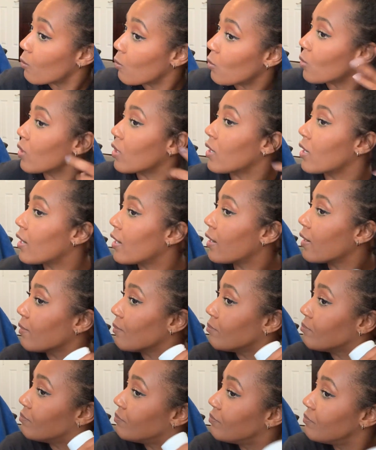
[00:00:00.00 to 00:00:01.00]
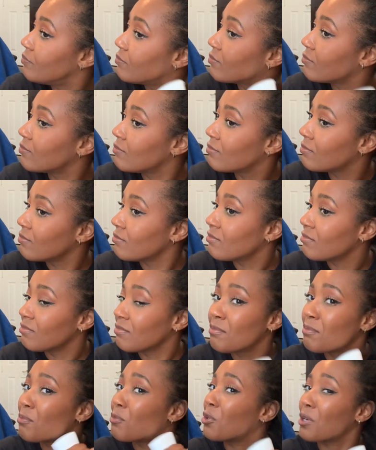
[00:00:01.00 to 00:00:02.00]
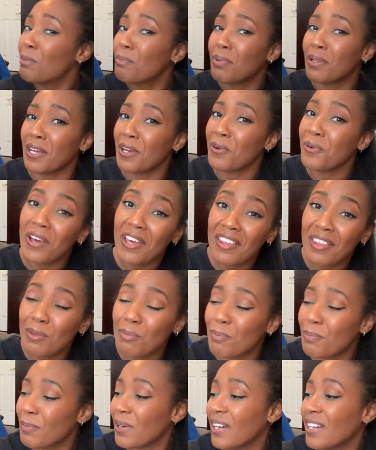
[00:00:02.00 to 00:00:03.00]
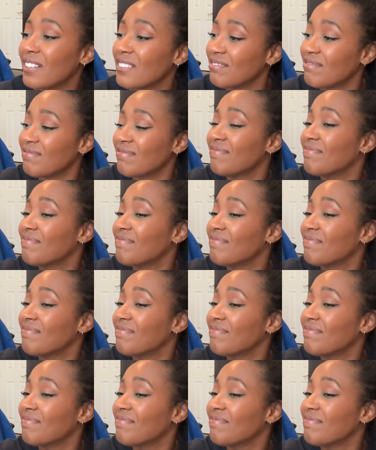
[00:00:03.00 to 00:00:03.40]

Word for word: more um, more to play with, but